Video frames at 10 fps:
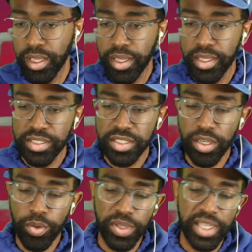So
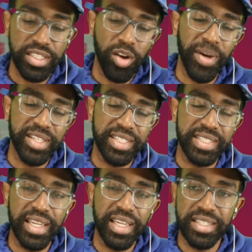let's talk about the
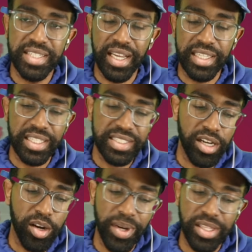state of the Giants. Let's talk
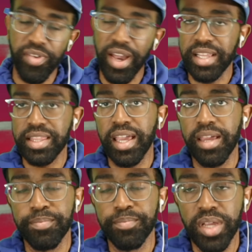about the fact that
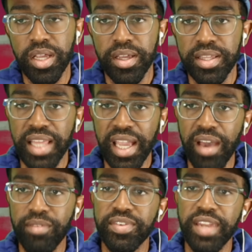they have
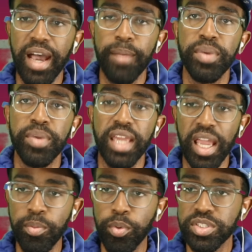not been
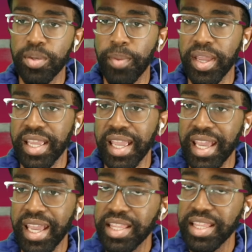able to make
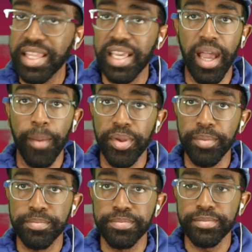anything happen
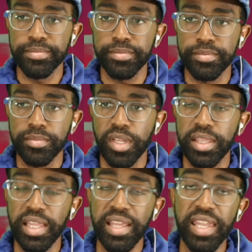
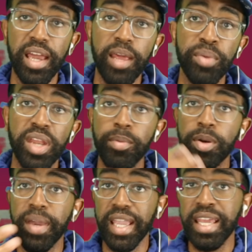They've not been able to
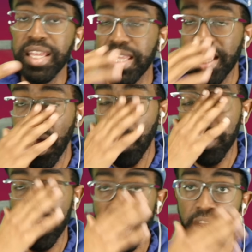make anything happen
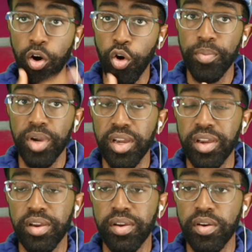at home
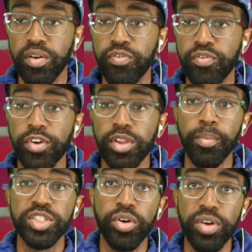for the
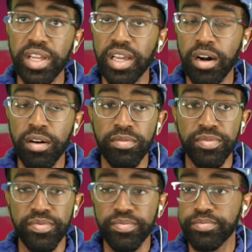majority of
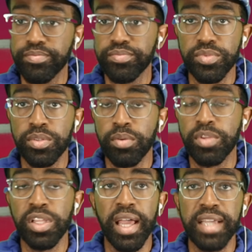the, the
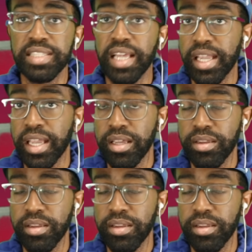last decade.